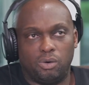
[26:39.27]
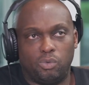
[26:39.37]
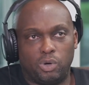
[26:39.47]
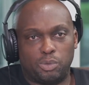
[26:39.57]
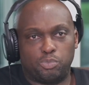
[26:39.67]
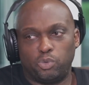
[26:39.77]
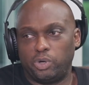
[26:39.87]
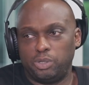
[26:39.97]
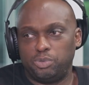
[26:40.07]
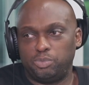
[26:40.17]
what
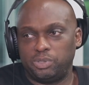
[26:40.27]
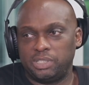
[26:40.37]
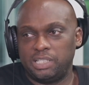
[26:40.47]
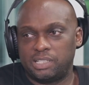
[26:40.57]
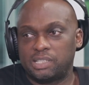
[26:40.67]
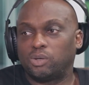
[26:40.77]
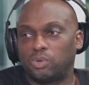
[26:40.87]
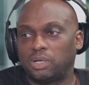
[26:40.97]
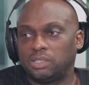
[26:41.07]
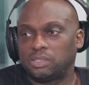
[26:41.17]
Polokwane people need
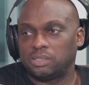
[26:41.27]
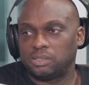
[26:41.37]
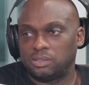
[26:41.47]
sound-wise.